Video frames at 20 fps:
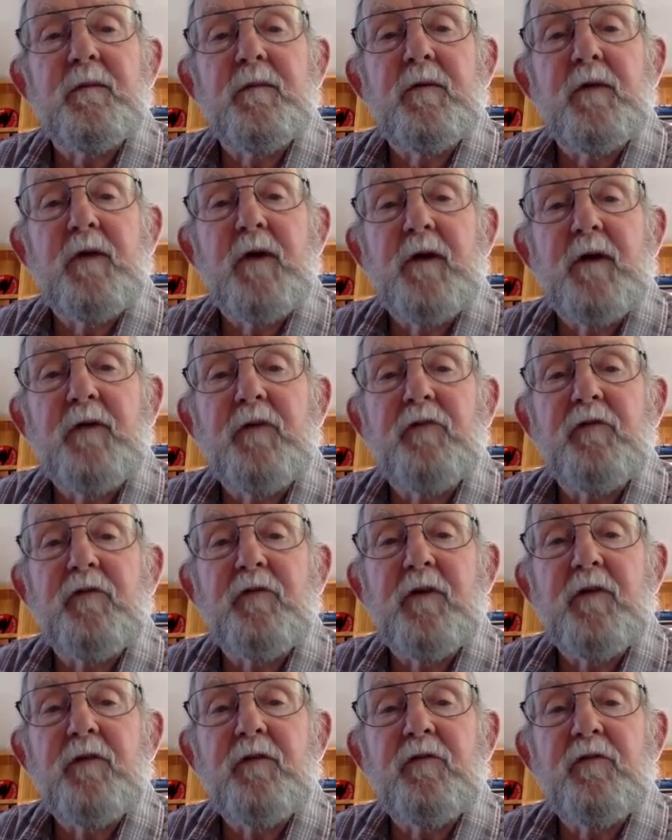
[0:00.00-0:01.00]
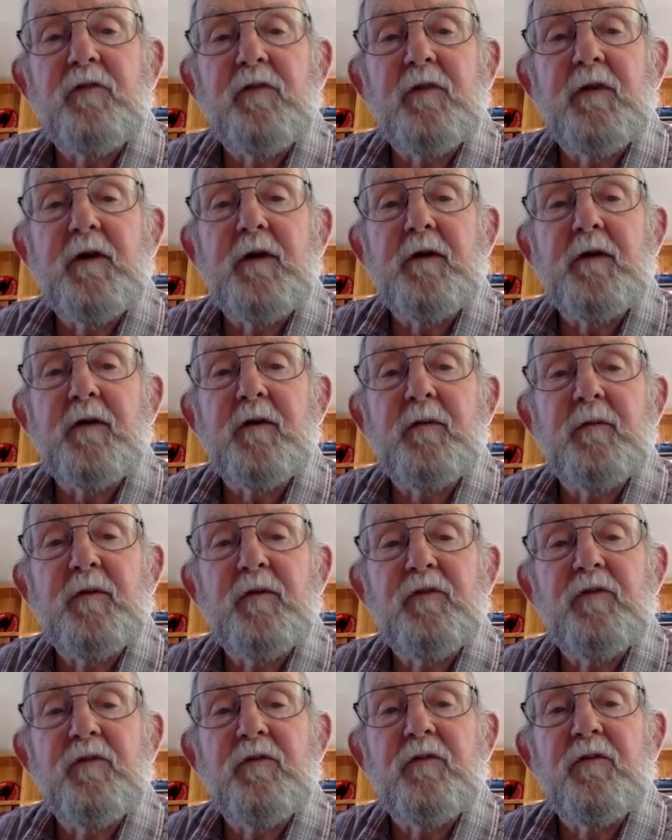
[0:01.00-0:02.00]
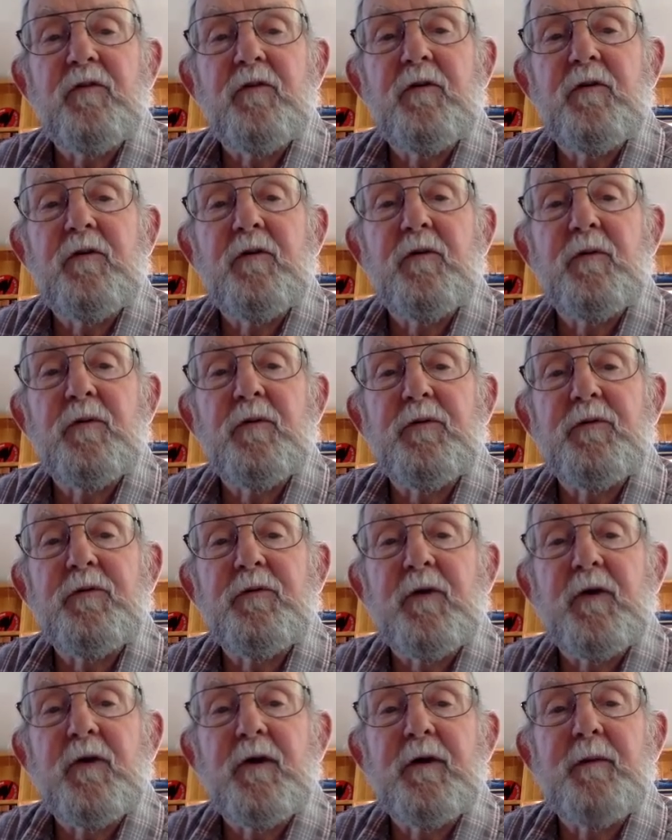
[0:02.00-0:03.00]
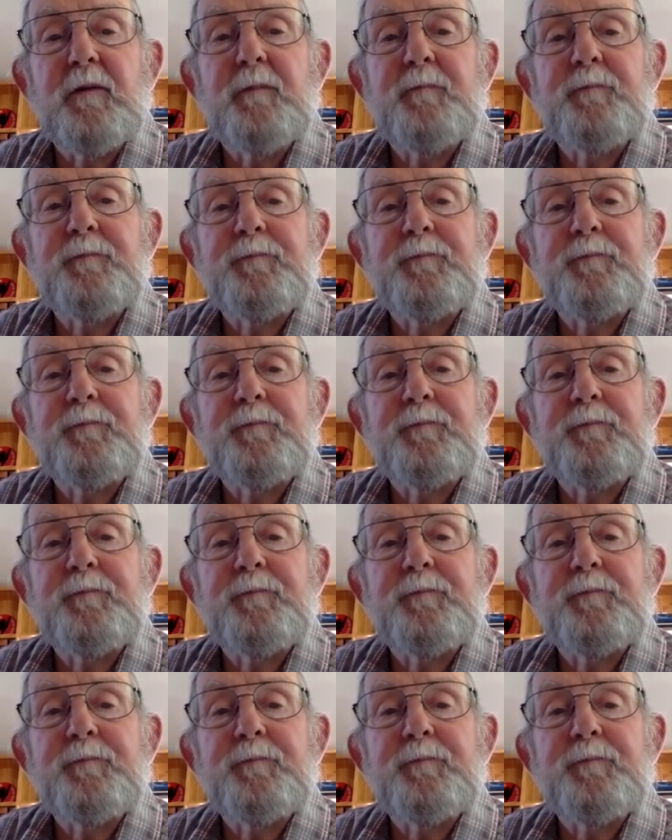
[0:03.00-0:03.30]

United States sent out a commission to deal with the tribe.